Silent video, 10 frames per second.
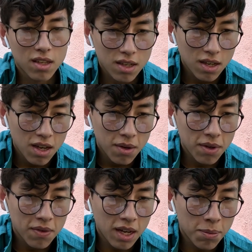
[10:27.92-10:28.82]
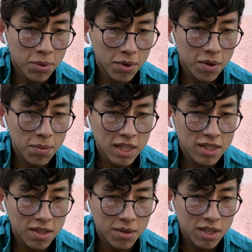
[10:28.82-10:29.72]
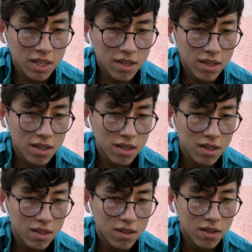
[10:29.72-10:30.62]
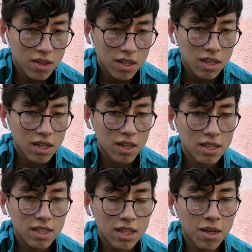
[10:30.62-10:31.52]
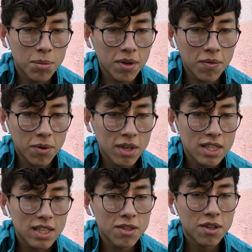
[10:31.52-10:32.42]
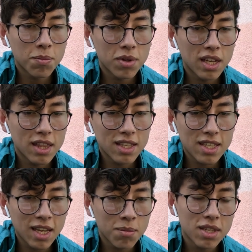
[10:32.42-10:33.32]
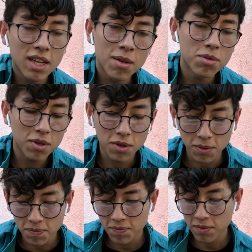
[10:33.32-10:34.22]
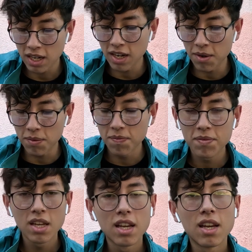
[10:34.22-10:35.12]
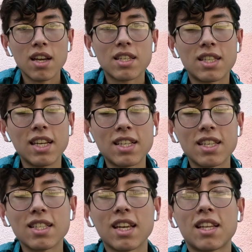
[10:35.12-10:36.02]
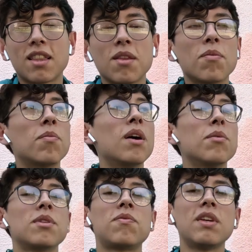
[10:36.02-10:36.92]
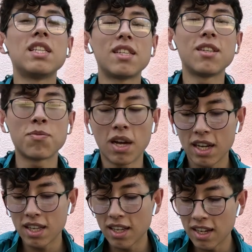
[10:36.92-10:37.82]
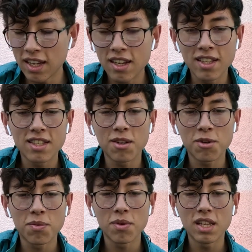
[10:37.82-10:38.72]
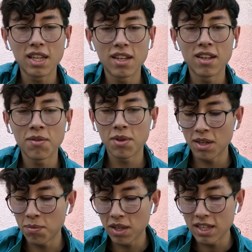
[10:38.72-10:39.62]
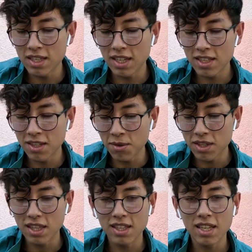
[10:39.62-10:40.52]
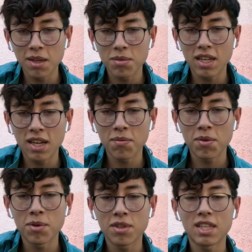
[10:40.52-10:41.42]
Even got portamento in here. This is the number of voices you can play at the same time. So right now, 6 is like what was vintage back in the day, considered really good if you could play 6 notes at the same time from your